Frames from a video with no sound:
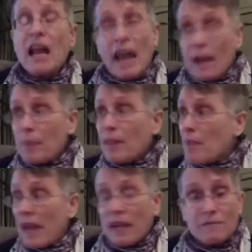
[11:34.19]
and then
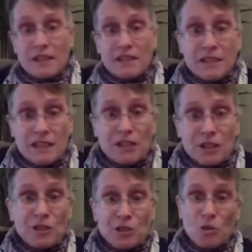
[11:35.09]
manifest it into
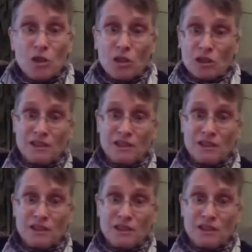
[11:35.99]
this world.